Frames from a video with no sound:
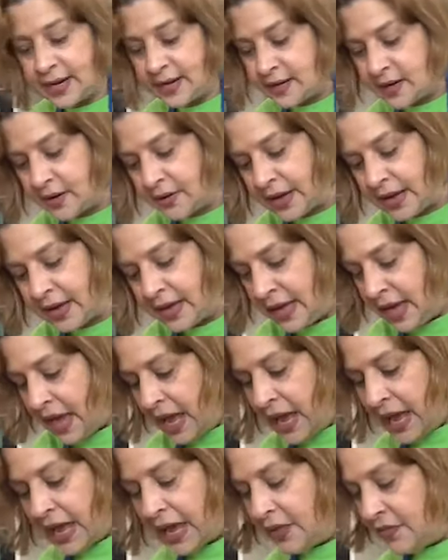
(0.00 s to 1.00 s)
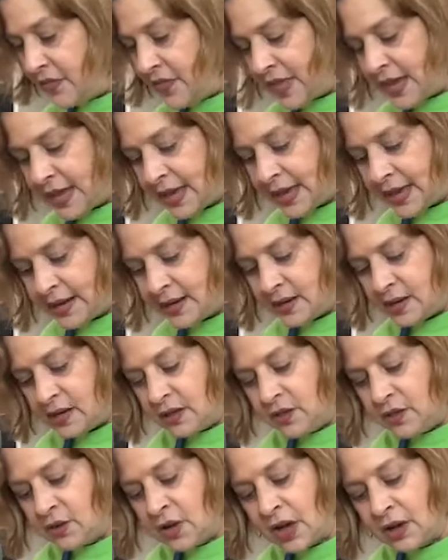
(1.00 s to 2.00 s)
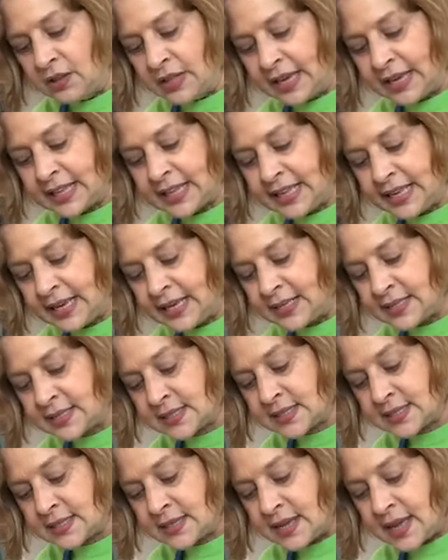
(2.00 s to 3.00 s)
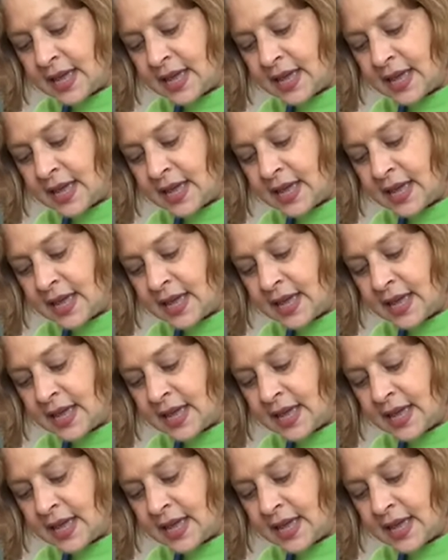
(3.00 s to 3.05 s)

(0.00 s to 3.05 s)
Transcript: Okay, and then you go like this